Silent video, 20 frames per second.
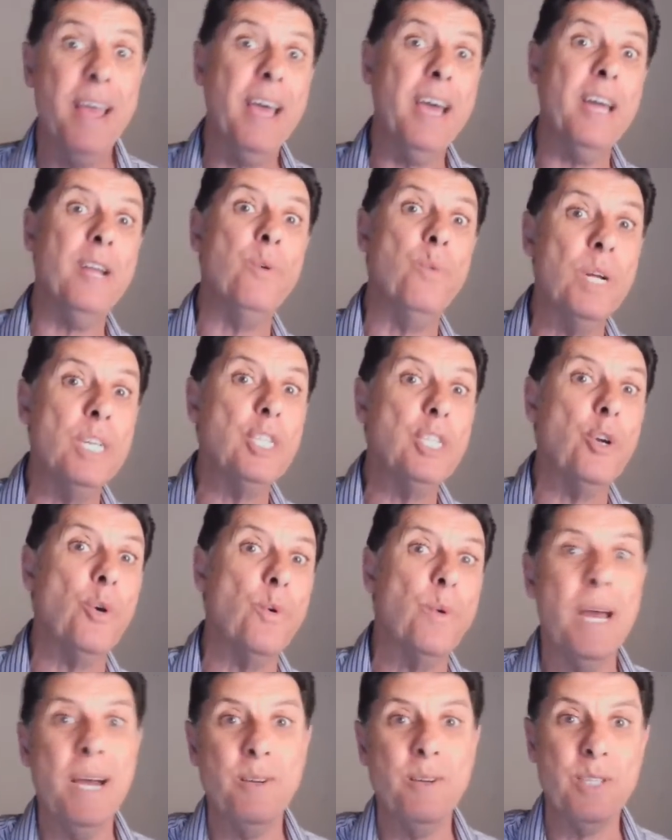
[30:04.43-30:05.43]
and which
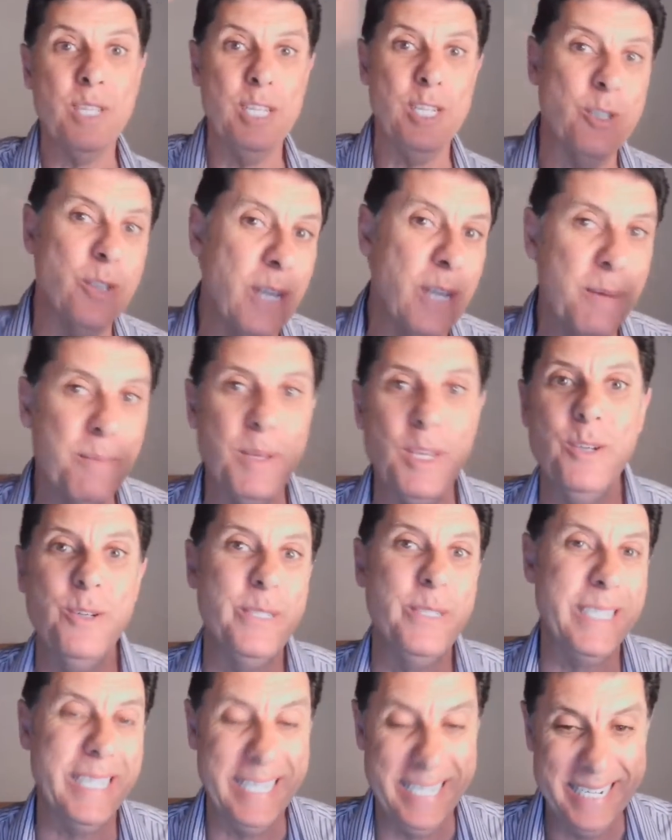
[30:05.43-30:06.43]
route is going to be
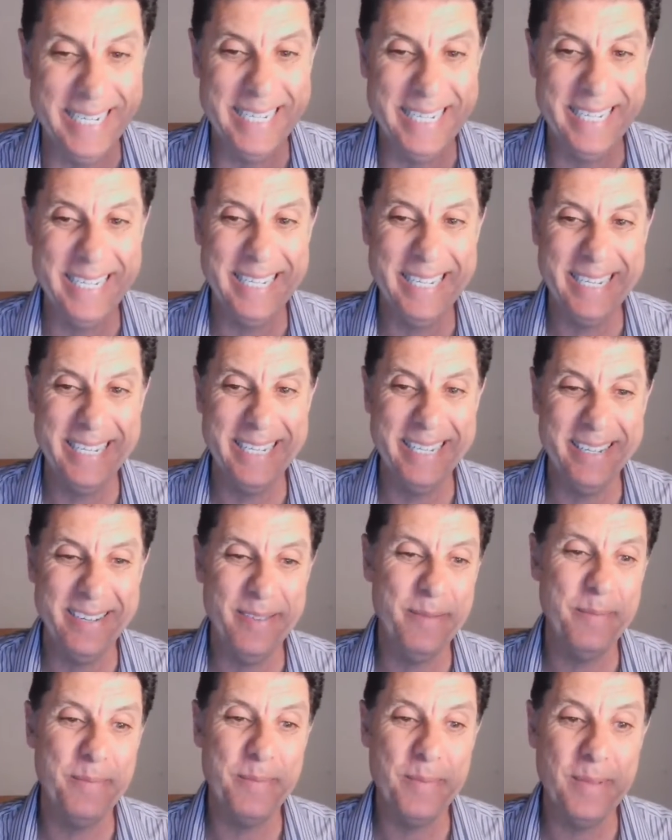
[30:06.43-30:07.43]
using.
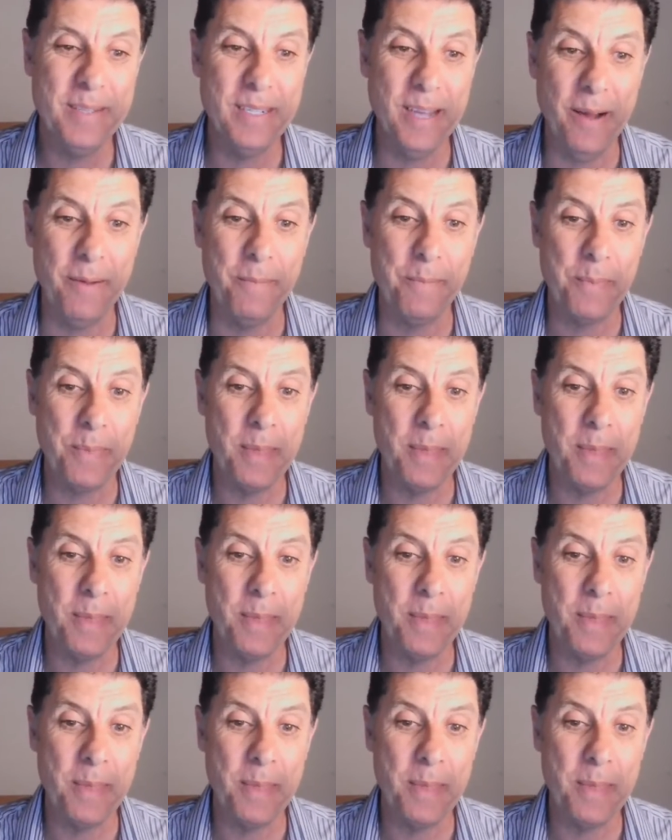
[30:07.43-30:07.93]
So,